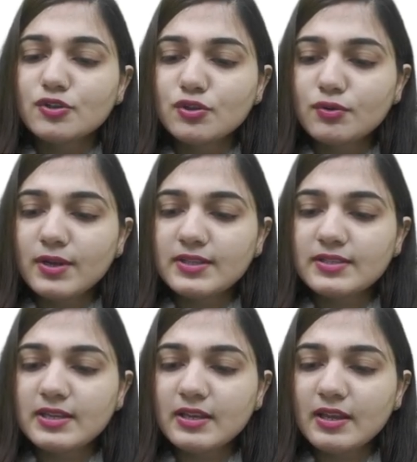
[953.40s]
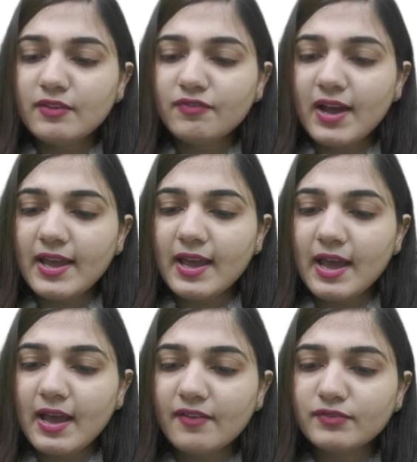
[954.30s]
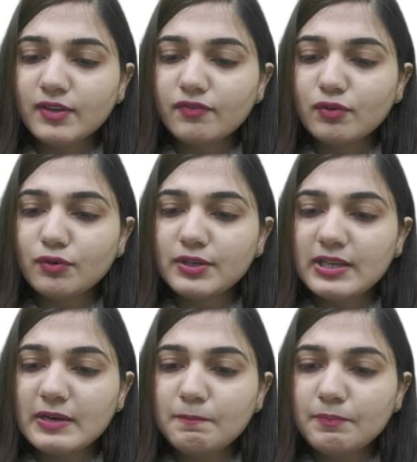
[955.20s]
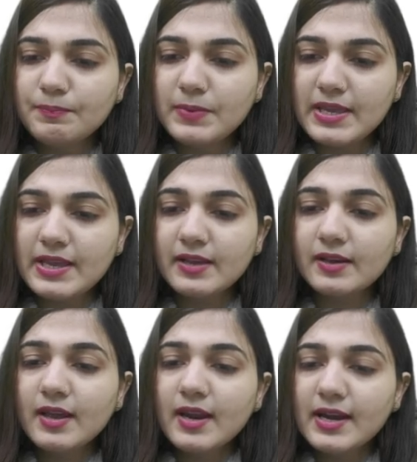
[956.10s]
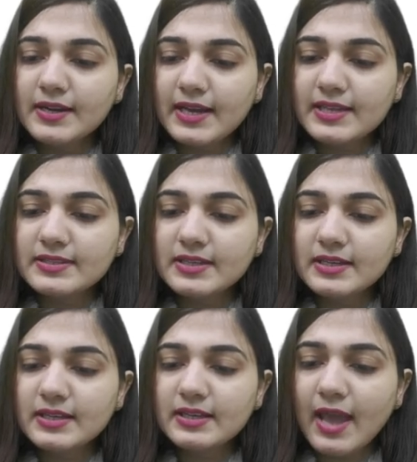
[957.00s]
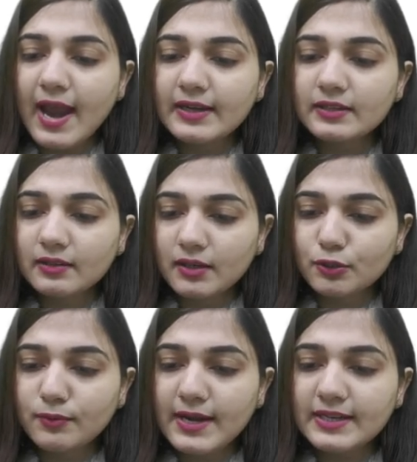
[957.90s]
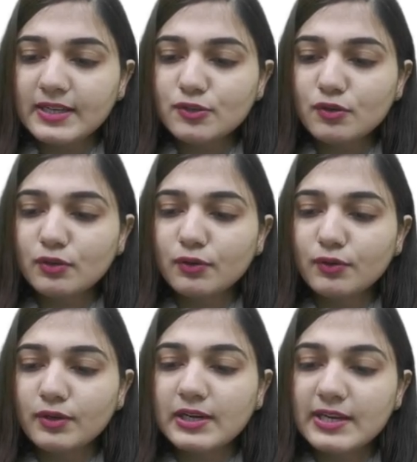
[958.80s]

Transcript: So you can see if I have the fluorine peak intensity at 20, so